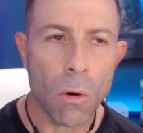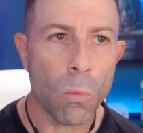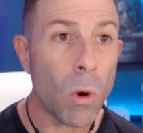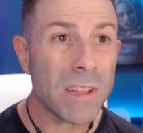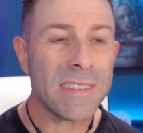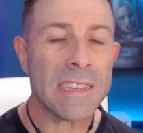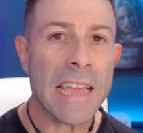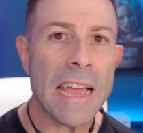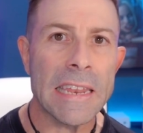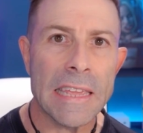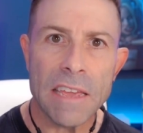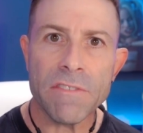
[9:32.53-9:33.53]
Once
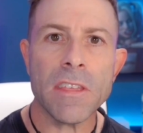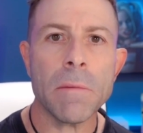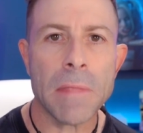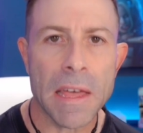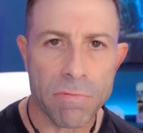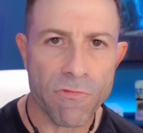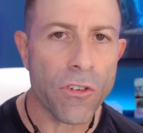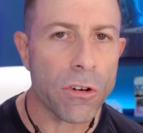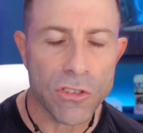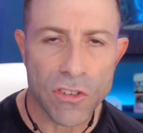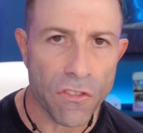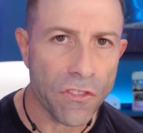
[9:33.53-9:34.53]
again, give them that
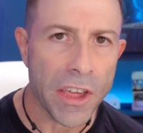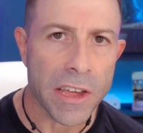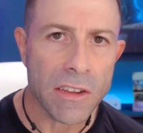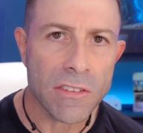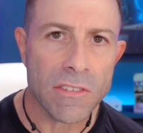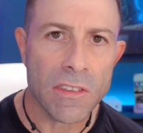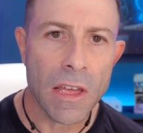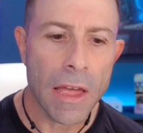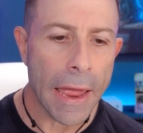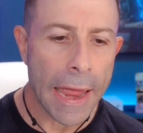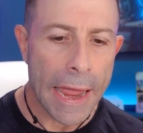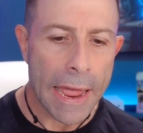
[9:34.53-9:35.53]
first fix.
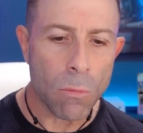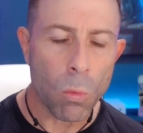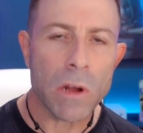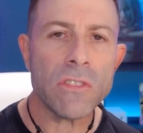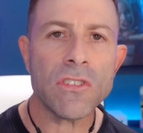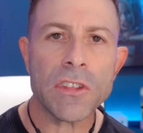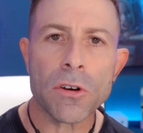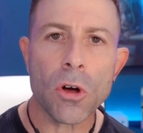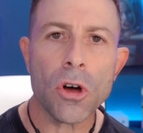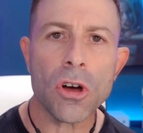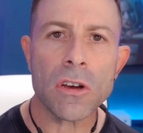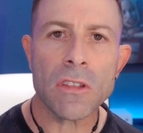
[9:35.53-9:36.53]
And once they're
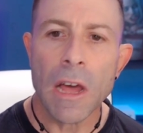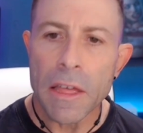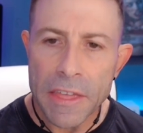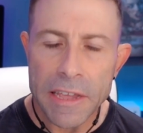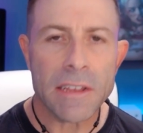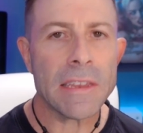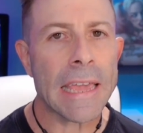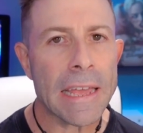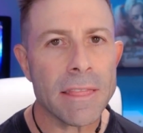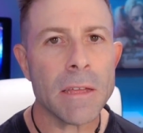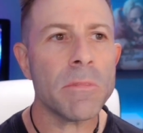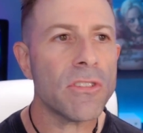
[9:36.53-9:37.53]
hooked, they can
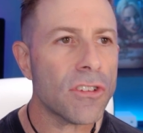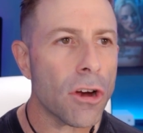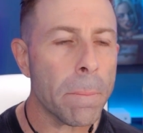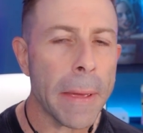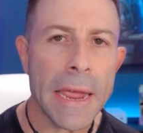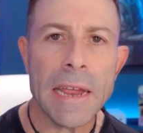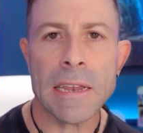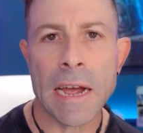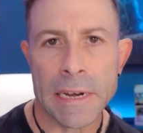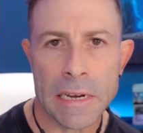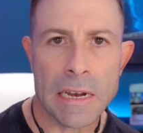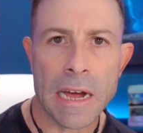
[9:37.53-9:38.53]
get them to start paying
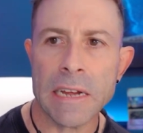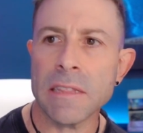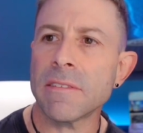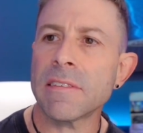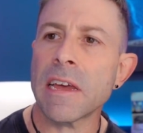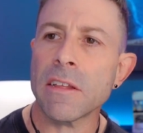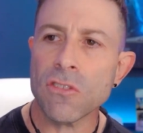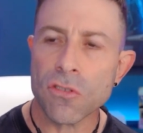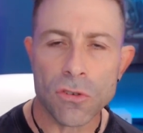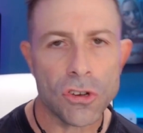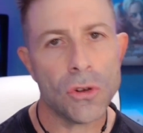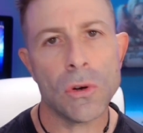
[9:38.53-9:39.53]
99 cents
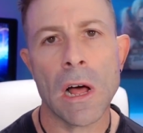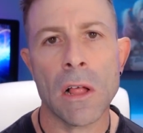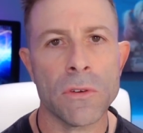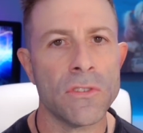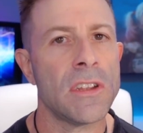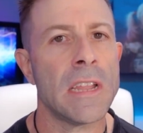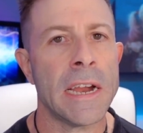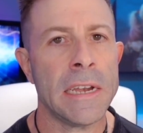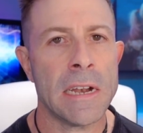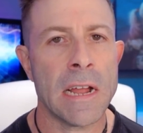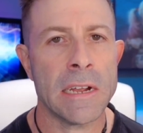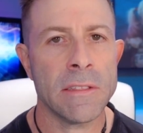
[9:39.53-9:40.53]
or
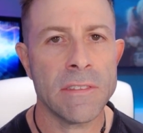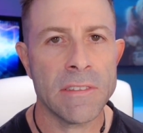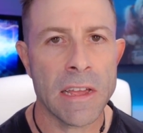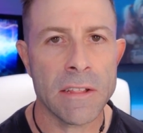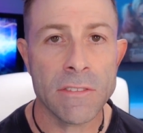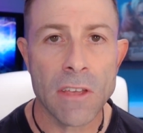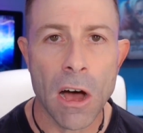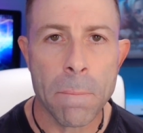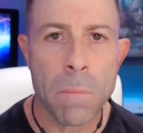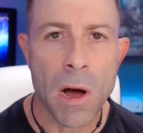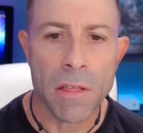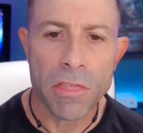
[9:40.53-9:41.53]
$2.99 a
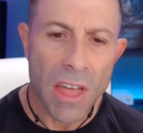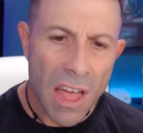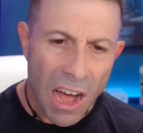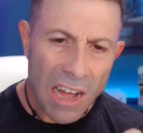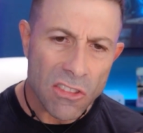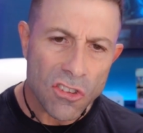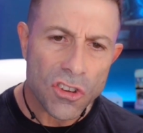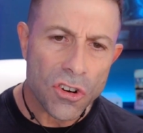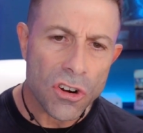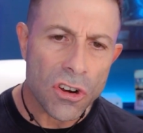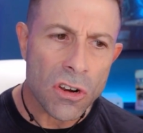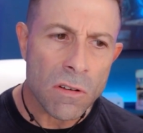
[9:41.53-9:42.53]
month on
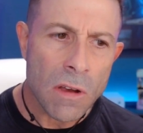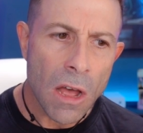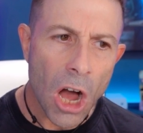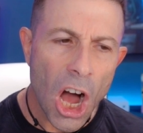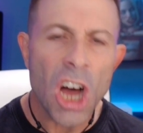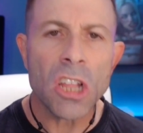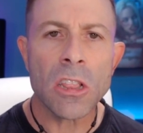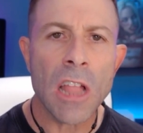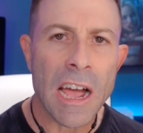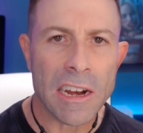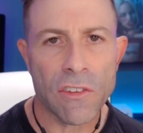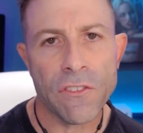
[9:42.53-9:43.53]
certain
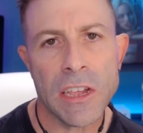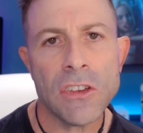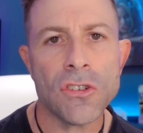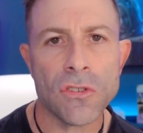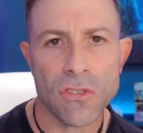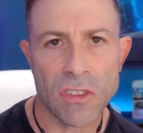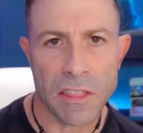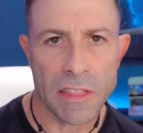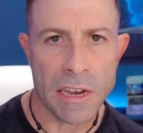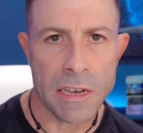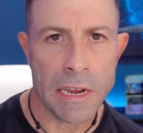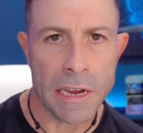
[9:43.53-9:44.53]
unlocked features that
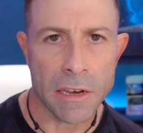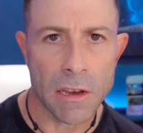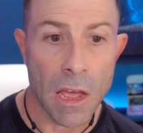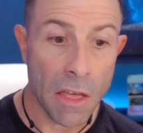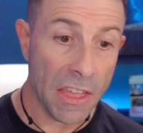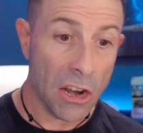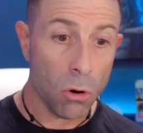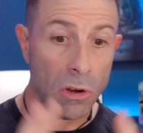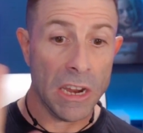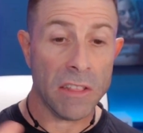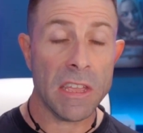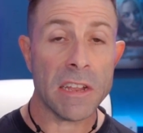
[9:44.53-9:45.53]
they need. They don't
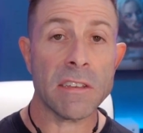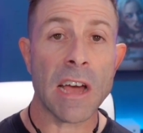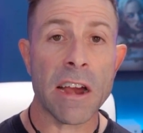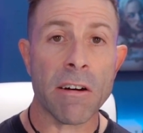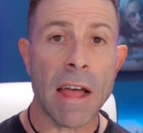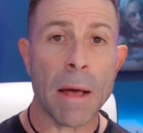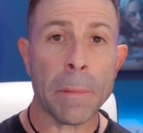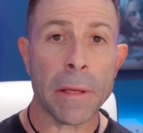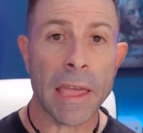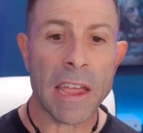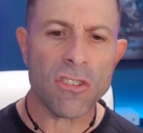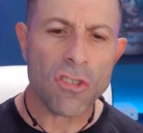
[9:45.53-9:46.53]
need the entire
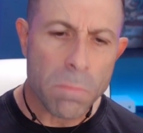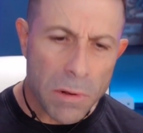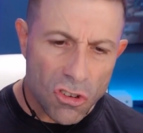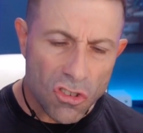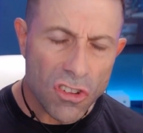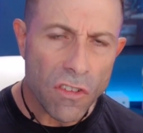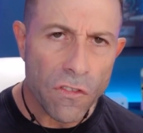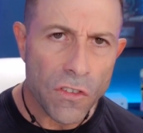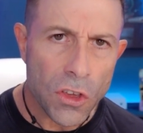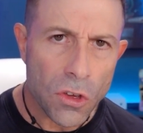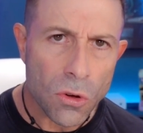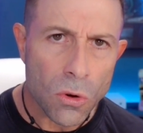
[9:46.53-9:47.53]
application, but just a
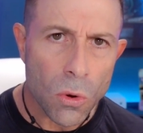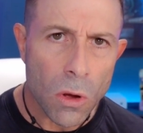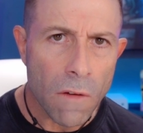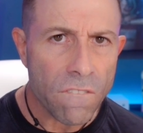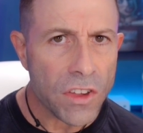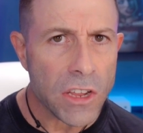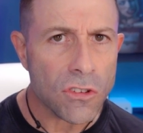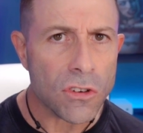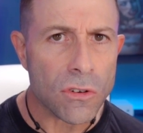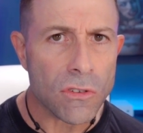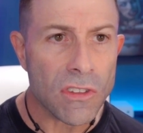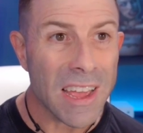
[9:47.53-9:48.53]
few
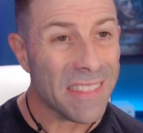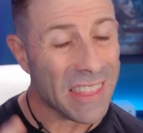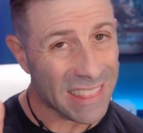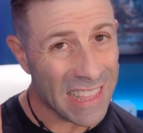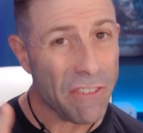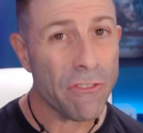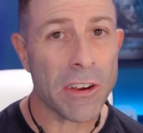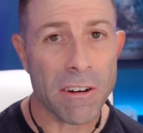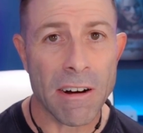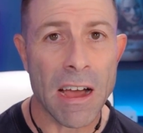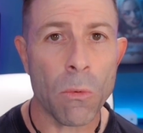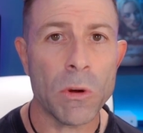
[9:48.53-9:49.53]
features that they
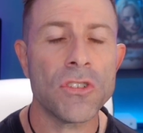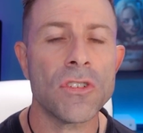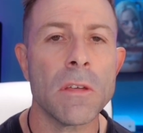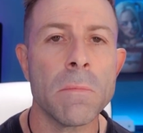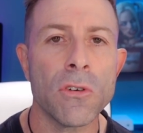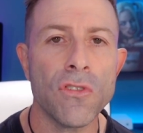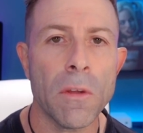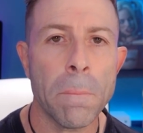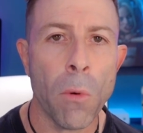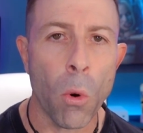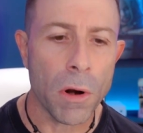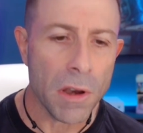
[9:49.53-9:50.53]
figure out which are the most
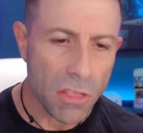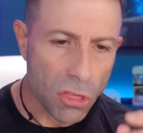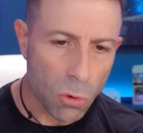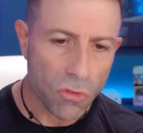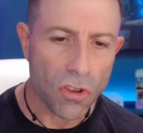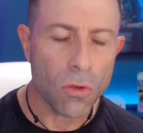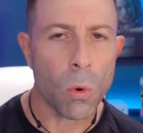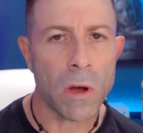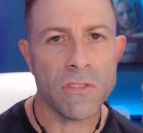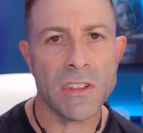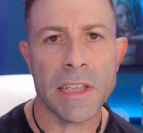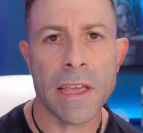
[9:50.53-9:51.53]
important, and those are the
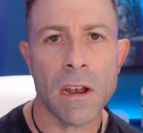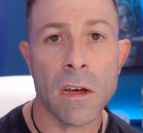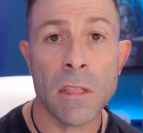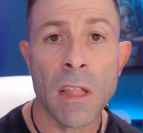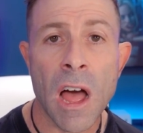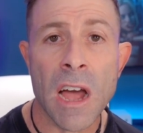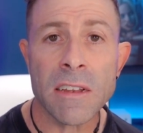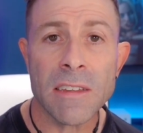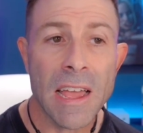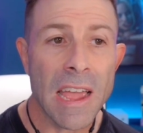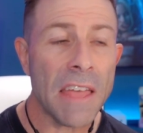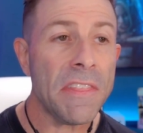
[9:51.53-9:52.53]
ones that get unlocked,
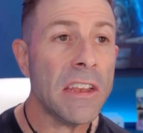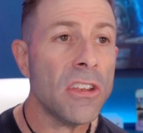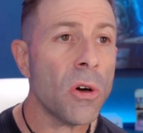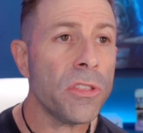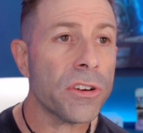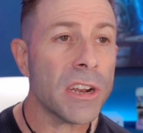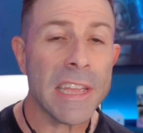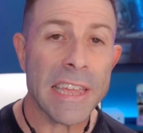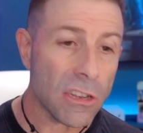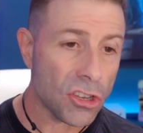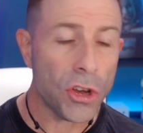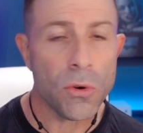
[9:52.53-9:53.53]
and they know they're going to
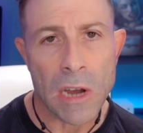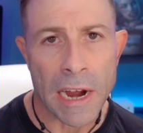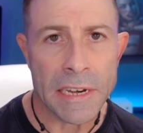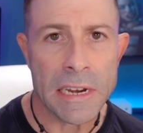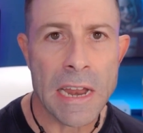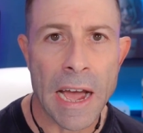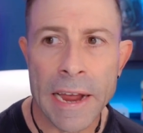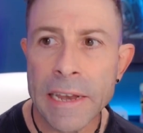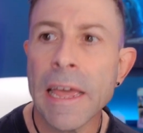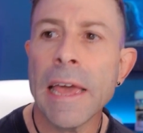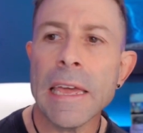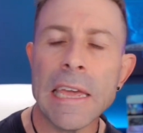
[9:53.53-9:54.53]
get
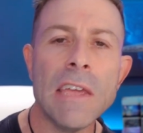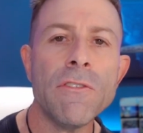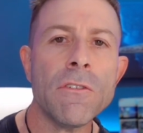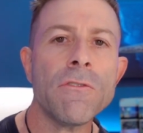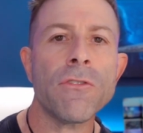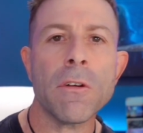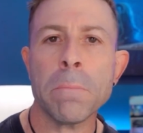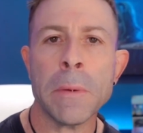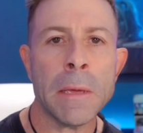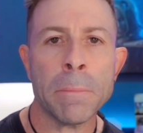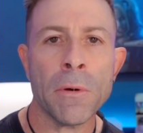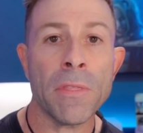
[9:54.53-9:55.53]
$2.99 even from
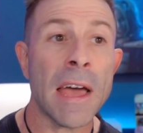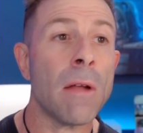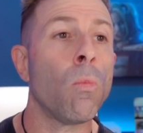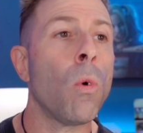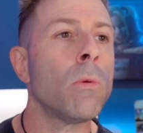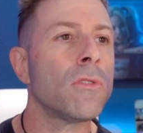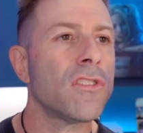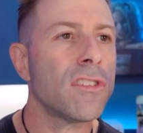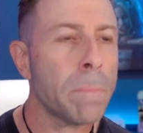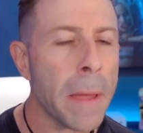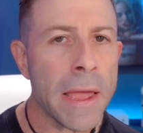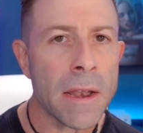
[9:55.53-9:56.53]
people that won't
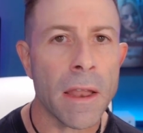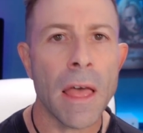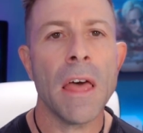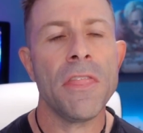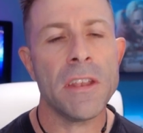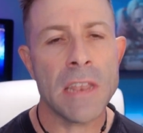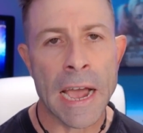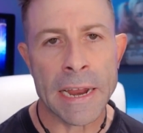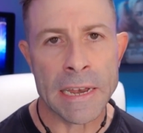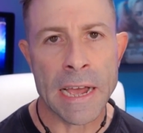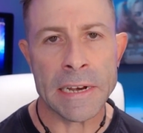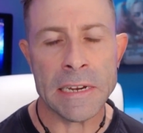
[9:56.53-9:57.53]
spend the
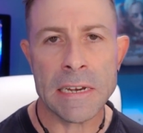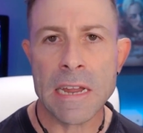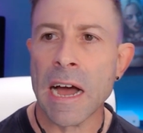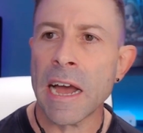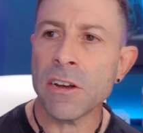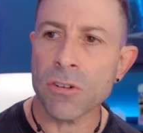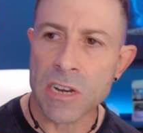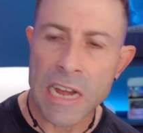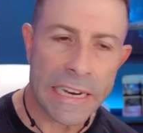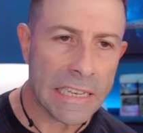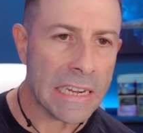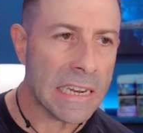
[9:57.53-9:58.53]
$9.99 or
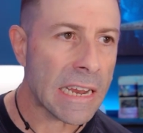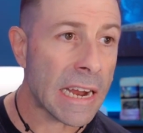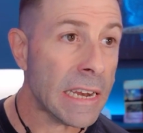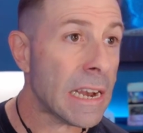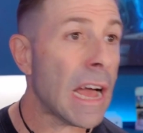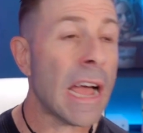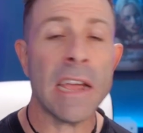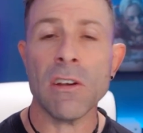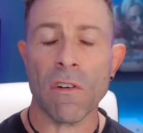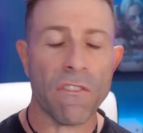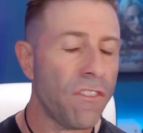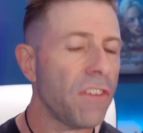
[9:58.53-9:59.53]
$19.99
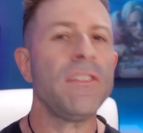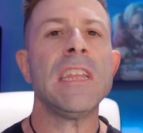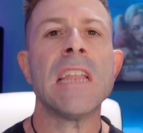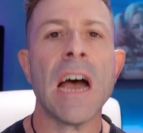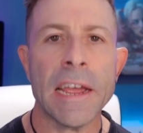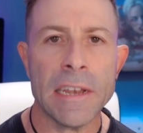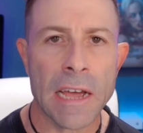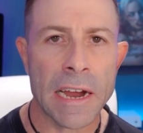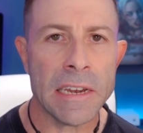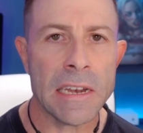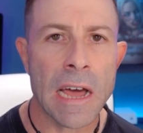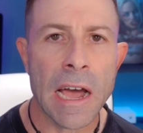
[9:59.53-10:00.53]
or
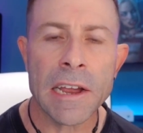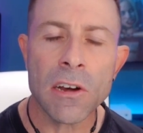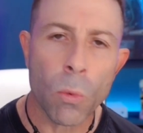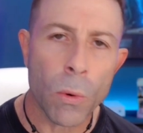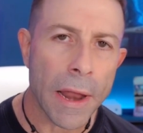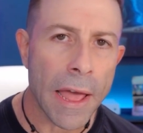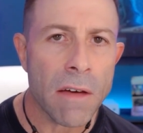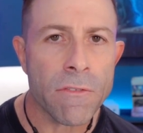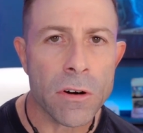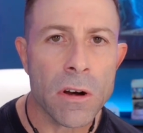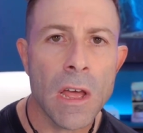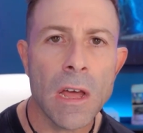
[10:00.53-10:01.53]
$59.99 or
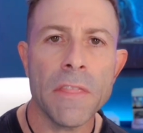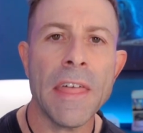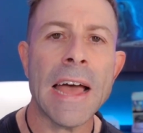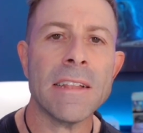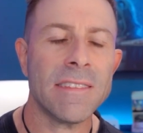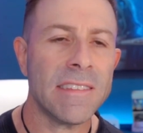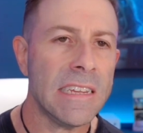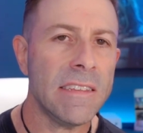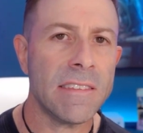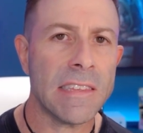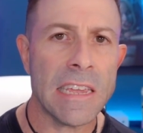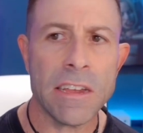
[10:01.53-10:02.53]
whatever that
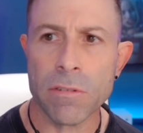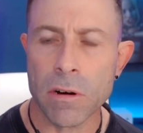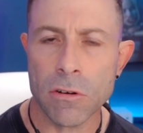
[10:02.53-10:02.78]
CC or